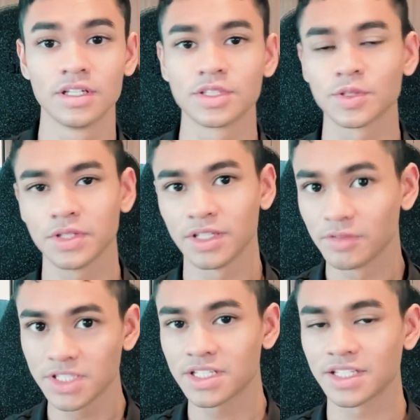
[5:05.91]
So in the
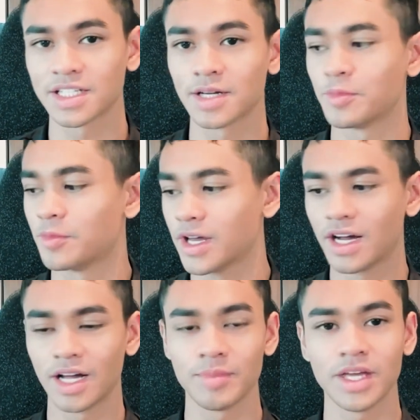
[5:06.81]
recent exam where
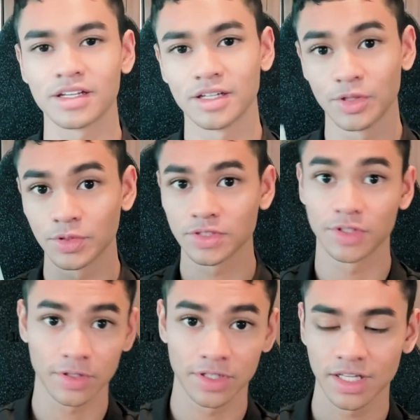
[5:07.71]
I made notes for
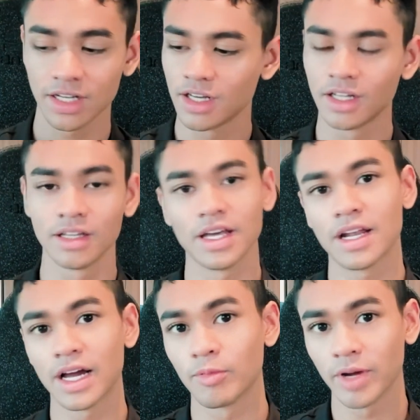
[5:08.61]
the content, then
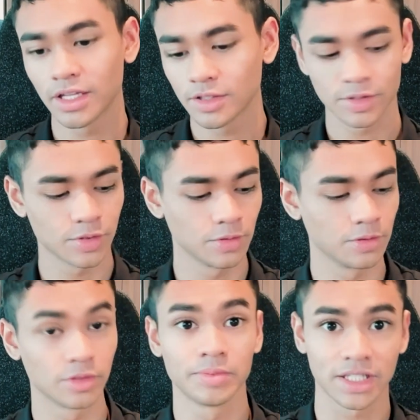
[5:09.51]
I went
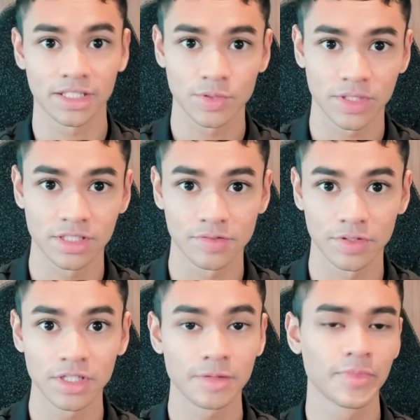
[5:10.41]
to do practice questions
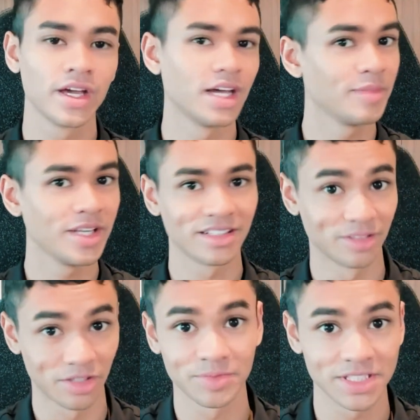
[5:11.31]
for it and I made a
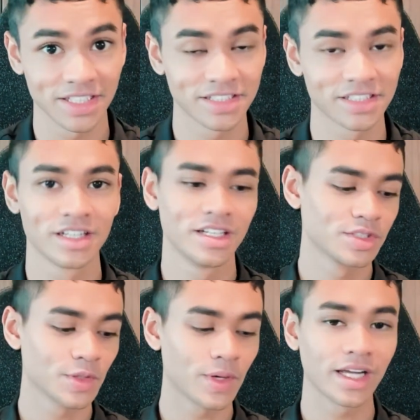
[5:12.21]
lot of mistakes.
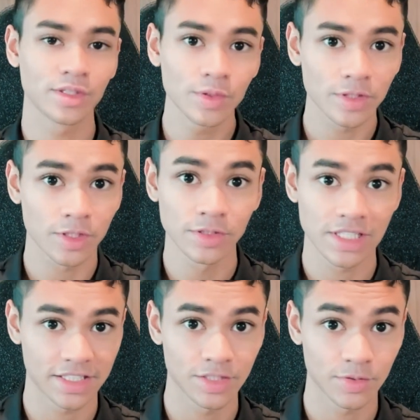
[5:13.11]
So I took those
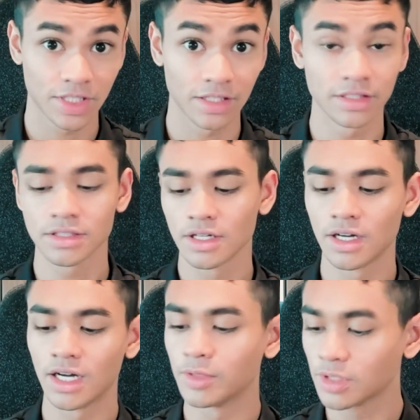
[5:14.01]
lessons which I learned,
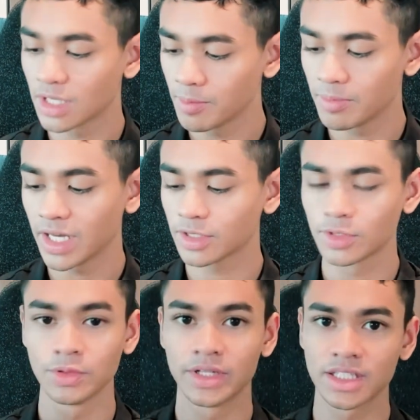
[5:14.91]
I would come back
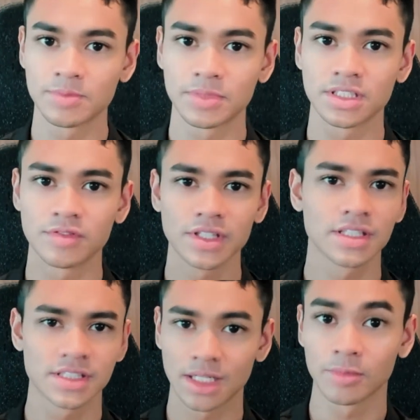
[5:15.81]
to that
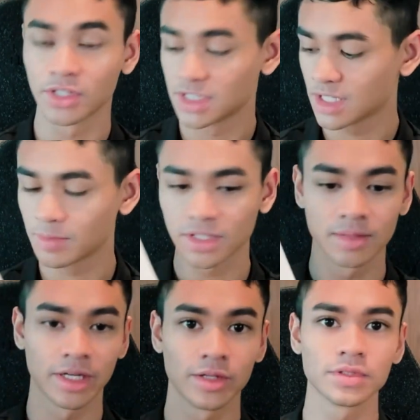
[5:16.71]
specific sub-concept
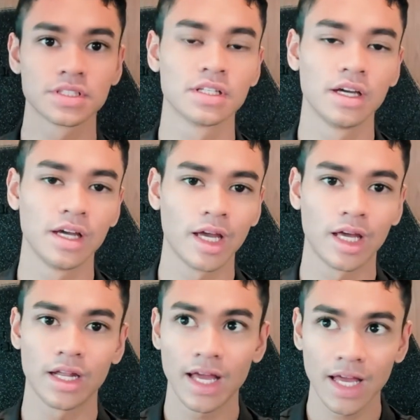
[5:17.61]
in my notes
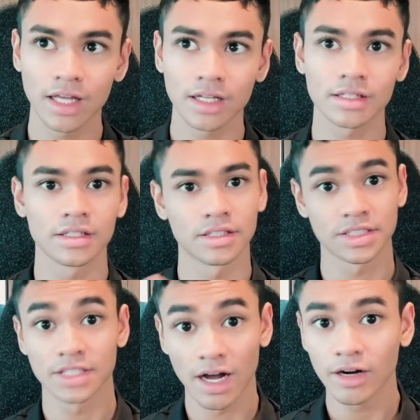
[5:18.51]
and add a
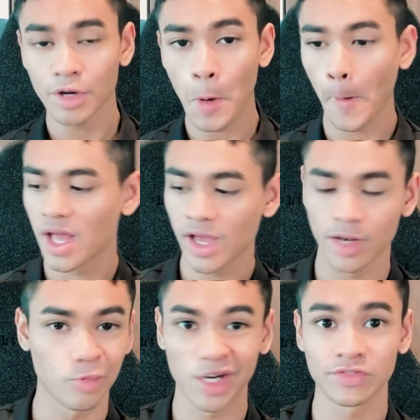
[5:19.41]
star
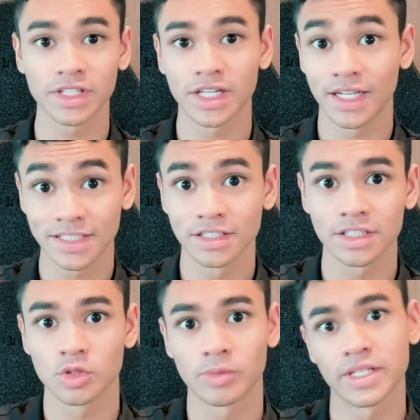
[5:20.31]
and whatever that lesson
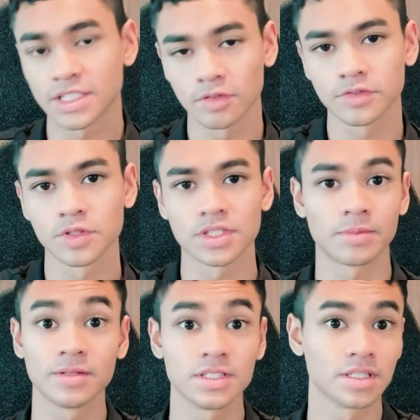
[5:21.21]
is to myself. So
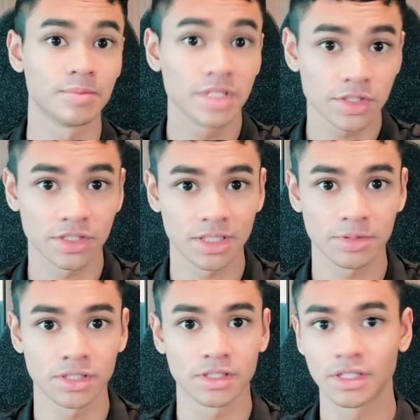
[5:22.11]
sometimes it's a
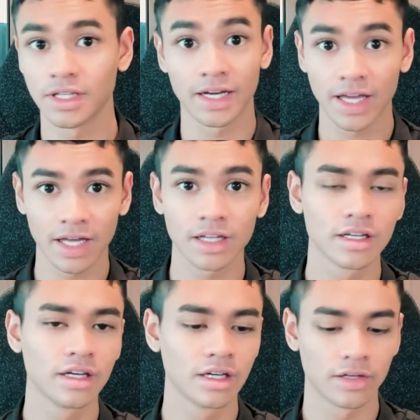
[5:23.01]
misconception that I
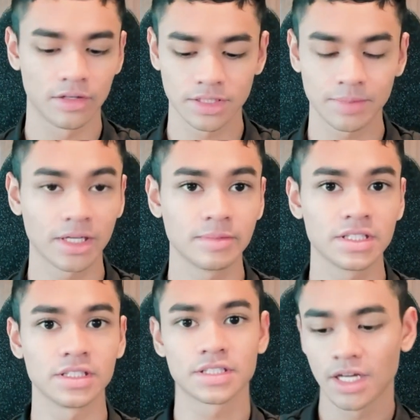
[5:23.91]
had, or sometimes
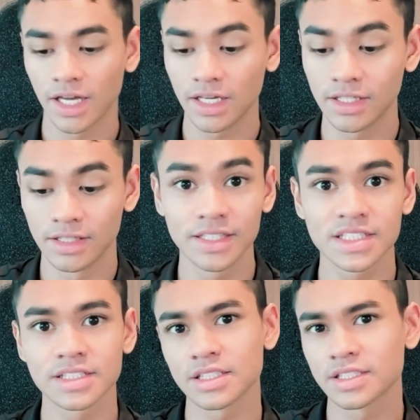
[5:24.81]
it's, hey, in
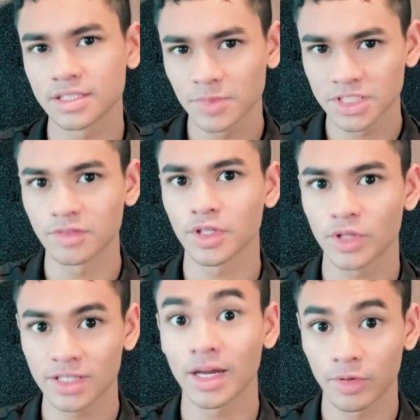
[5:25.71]
this specific
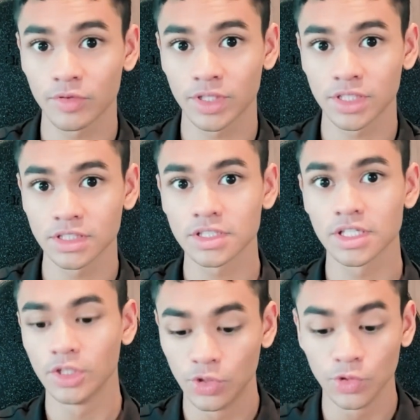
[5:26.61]
type of questions,
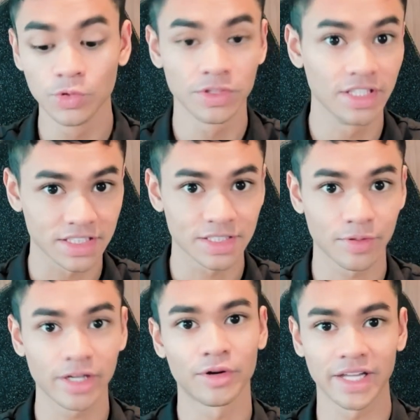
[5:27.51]
do this,
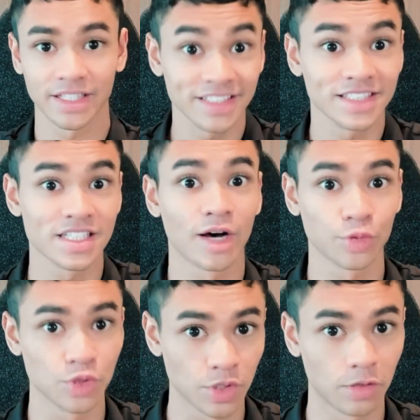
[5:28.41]
right? Or like, this is how
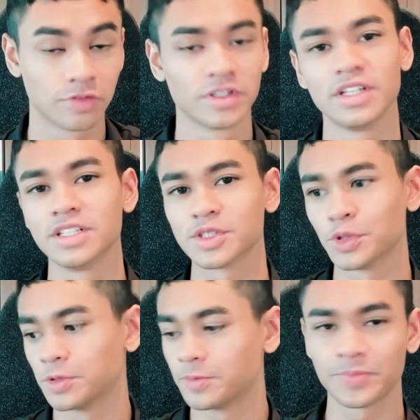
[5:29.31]
to solve.
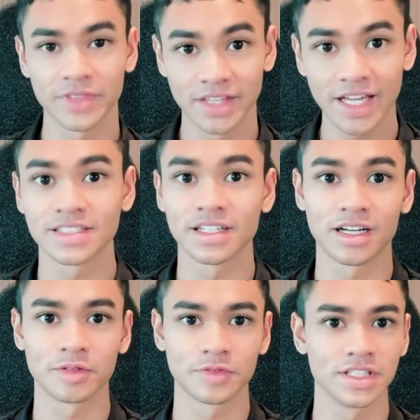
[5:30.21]
So that is the
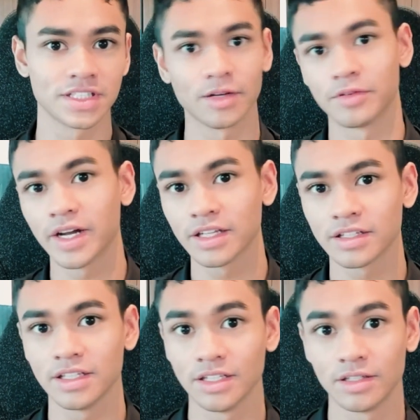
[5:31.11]
kind of things I will
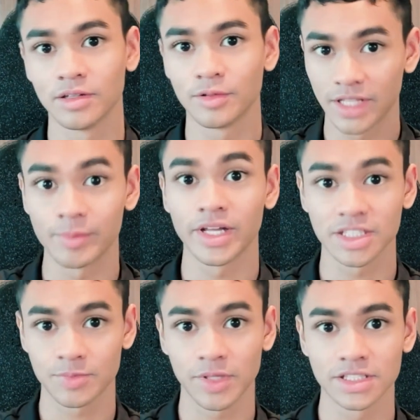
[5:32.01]
write in that
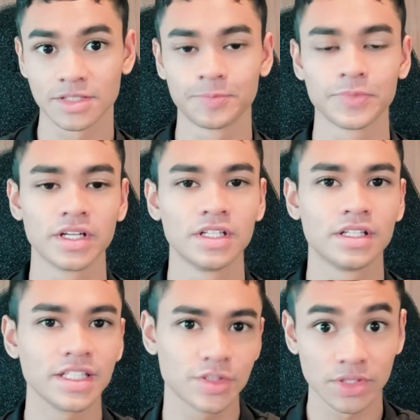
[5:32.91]
blank space.
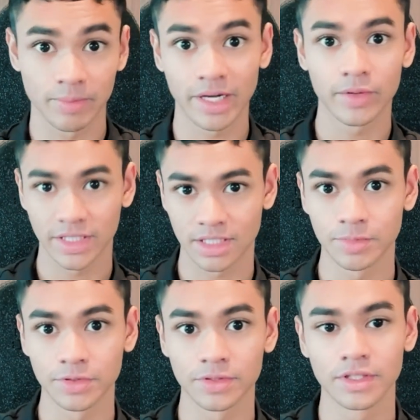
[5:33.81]
Let's use a bio
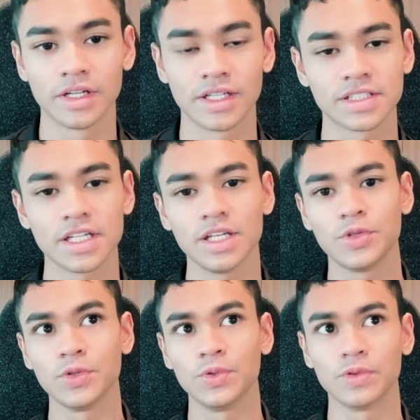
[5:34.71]
example. Let's say
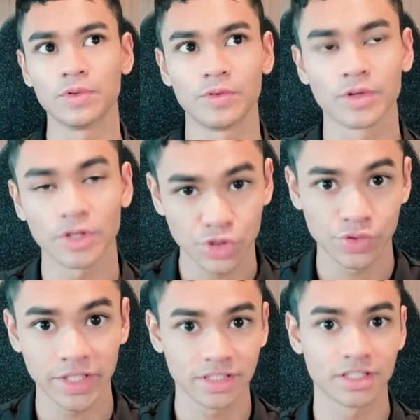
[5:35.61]
you got
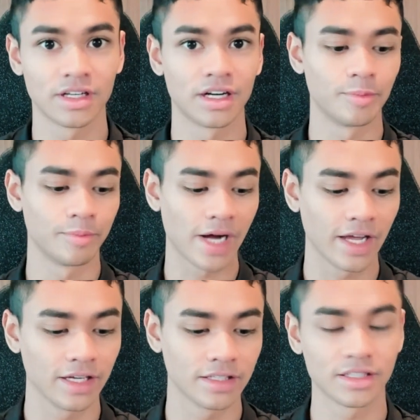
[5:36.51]
tricked
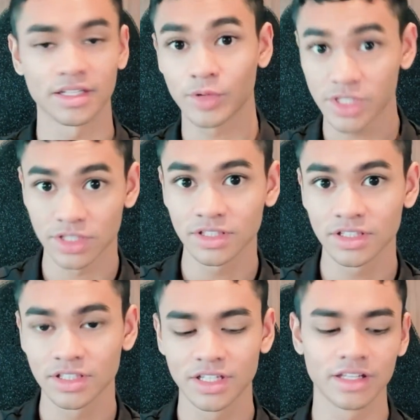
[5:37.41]
by a
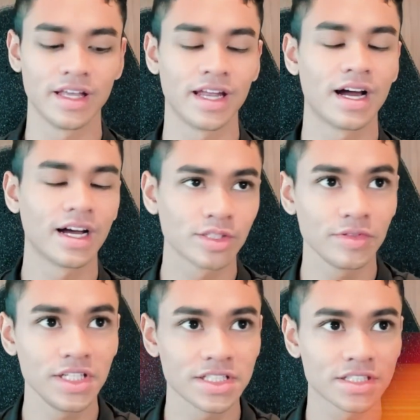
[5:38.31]
question that
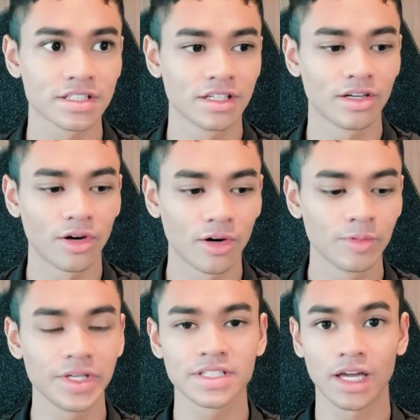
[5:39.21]
arteries
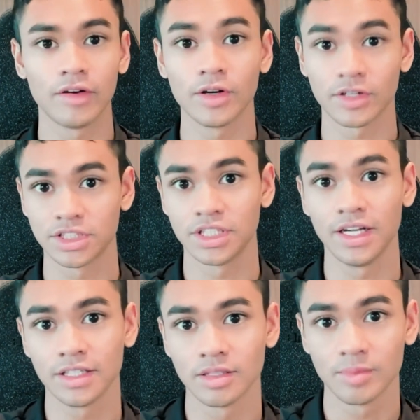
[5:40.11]
always carry
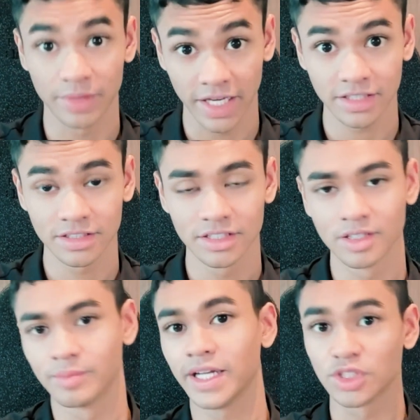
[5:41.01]
oxygenated blood.
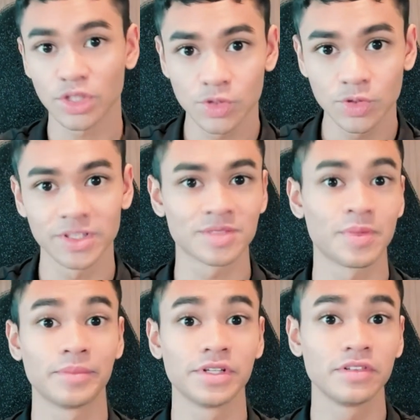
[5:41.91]
But it's not true because
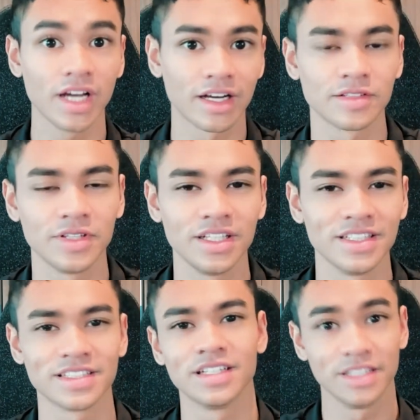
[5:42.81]
pulmonary artery
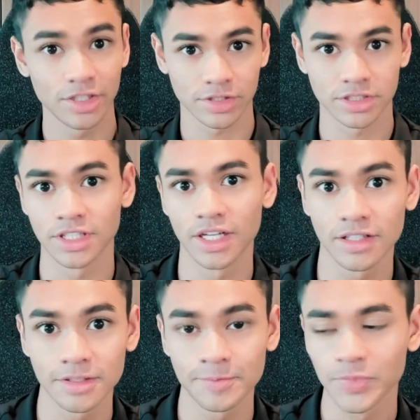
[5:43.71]
is
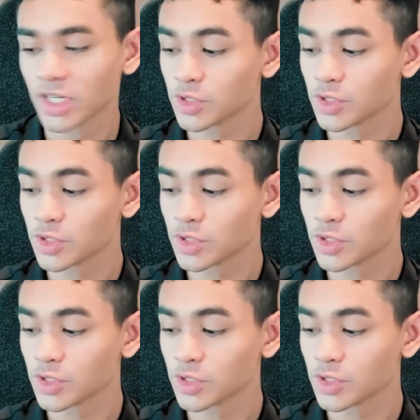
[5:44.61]
deoxygenated.